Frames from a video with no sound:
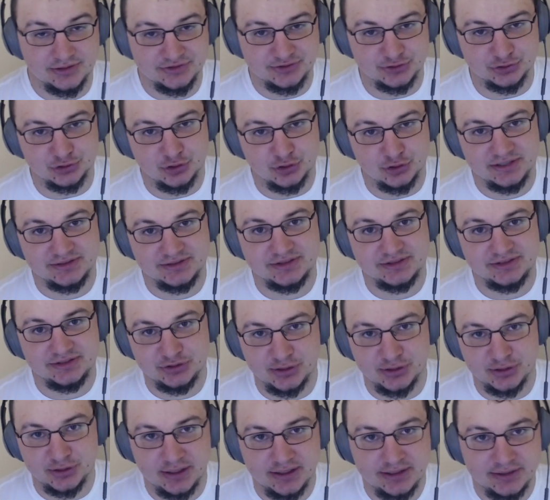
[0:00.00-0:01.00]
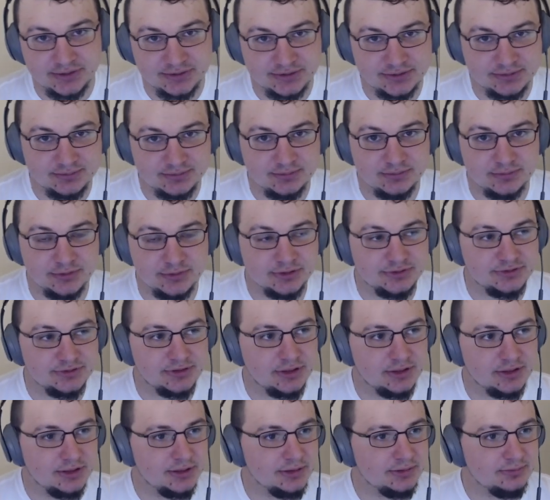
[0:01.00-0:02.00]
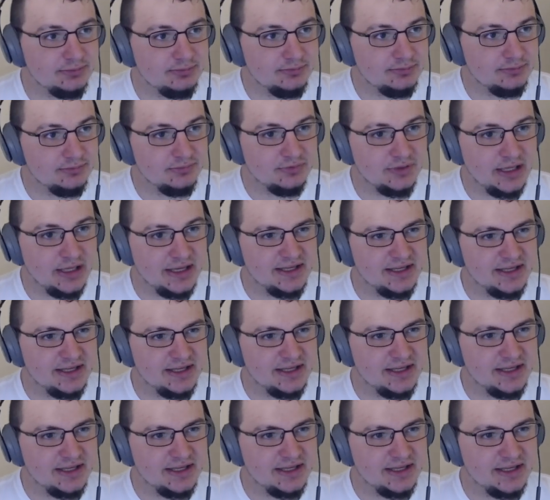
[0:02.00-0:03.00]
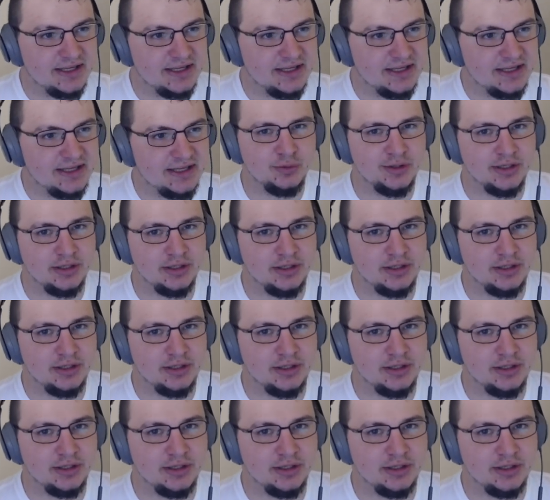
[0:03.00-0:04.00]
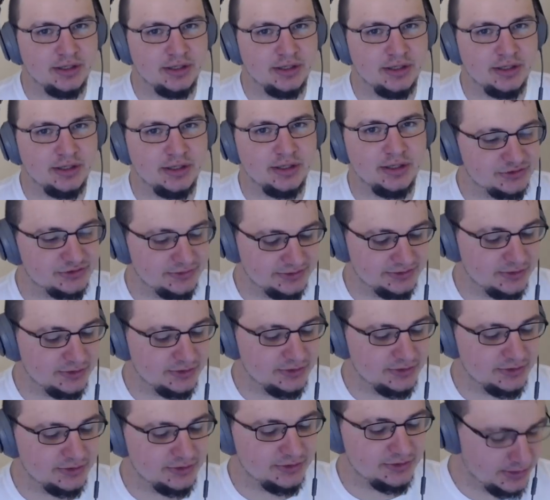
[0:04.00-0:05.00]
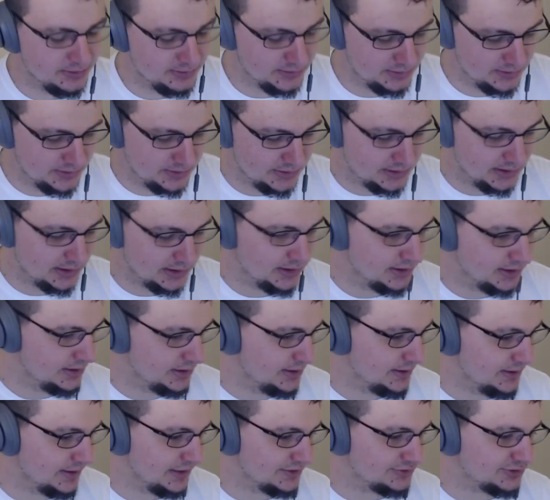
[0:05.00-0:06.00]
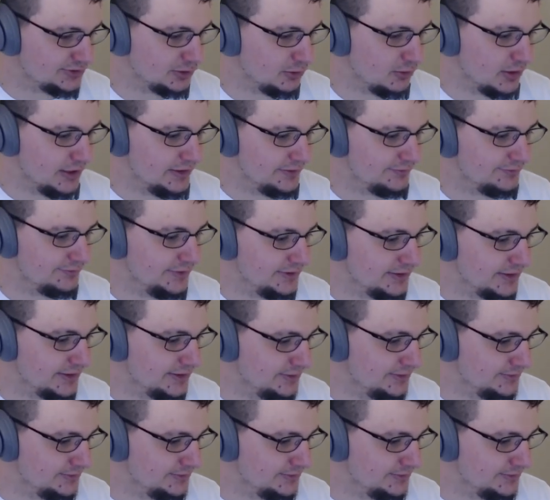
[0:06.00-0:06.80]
a transition class. It's Lane Kiffin will do well at Ole Miss. I promise you, he's going to do well. That's a great fit.